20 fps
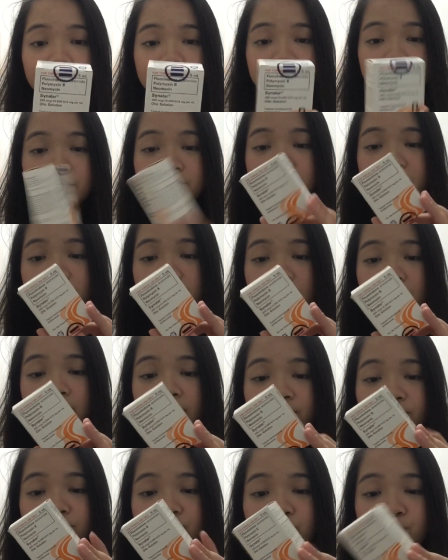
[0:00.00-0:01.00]
So I'm gonna
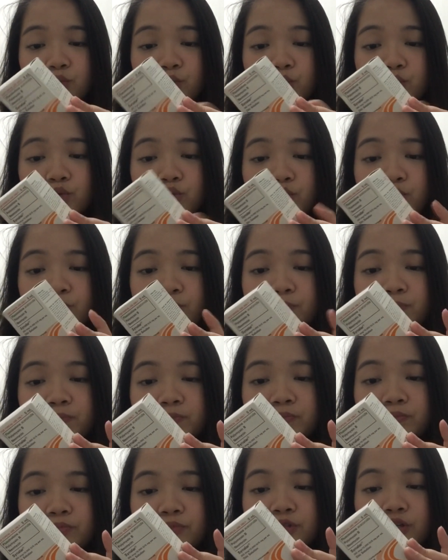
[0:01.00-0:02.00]
have to
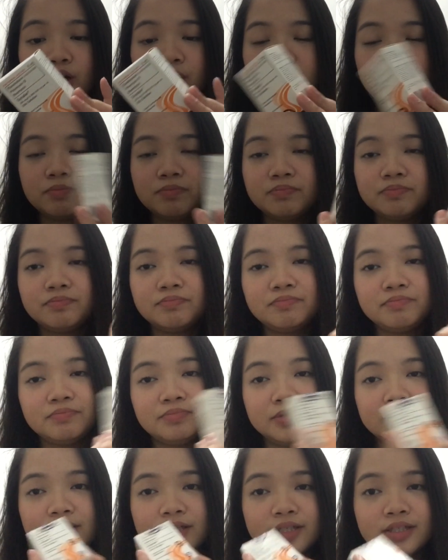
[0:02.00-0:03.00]
drop
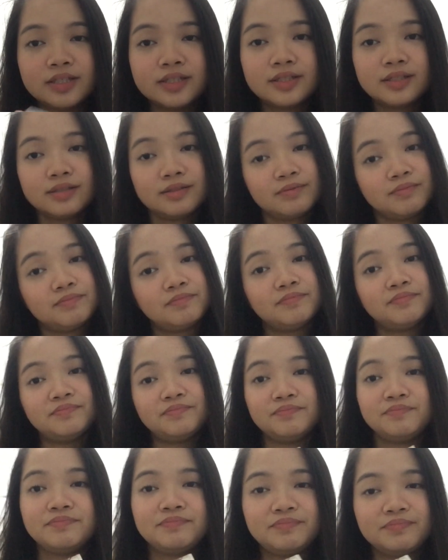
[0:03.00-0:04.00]
this
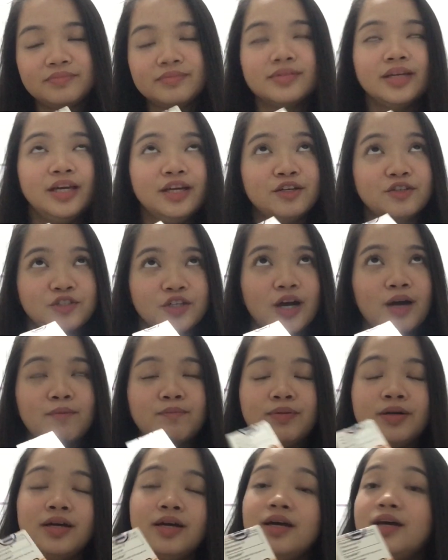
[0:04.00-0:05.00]

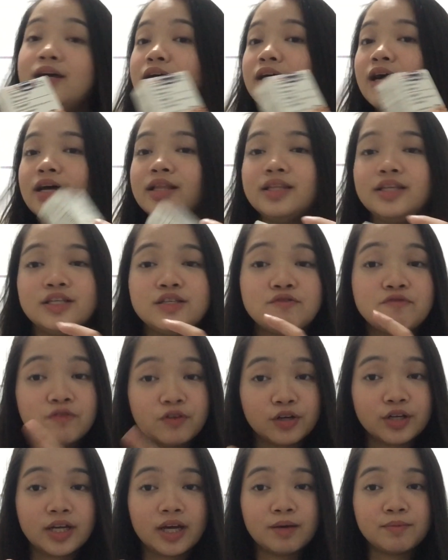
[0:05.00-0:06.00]
eardrop at least
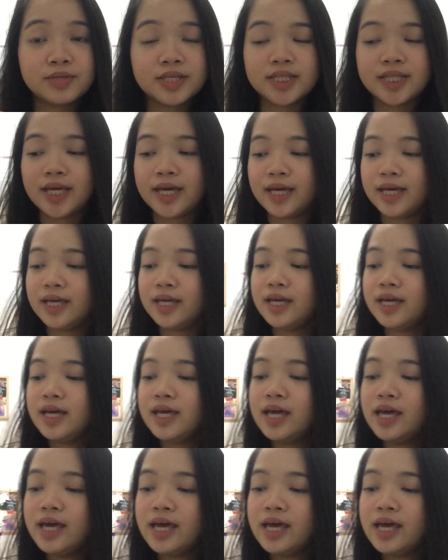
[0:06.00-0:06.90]
4 times a day.